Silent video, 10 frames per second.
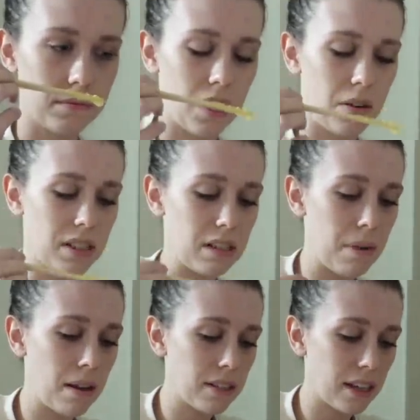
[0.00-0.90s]
Oh, it
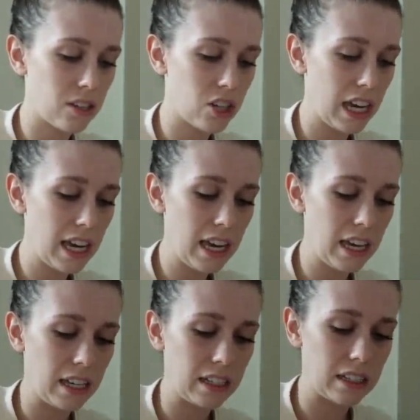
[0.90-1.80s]
smells like
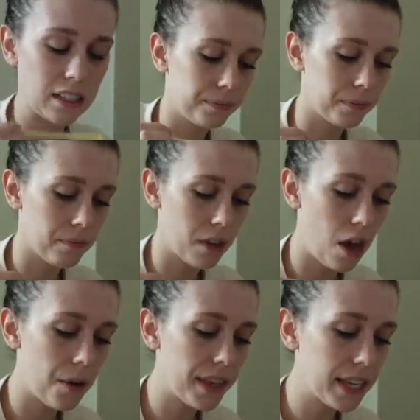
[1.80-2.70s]
cheese.
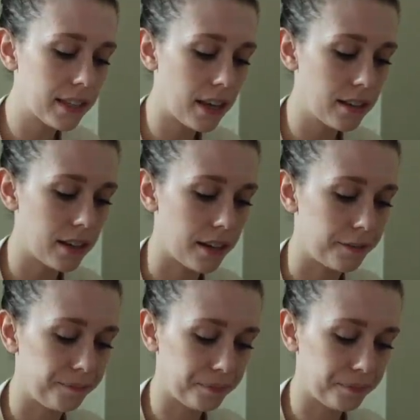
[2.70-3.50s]
Oh, I think it's custard.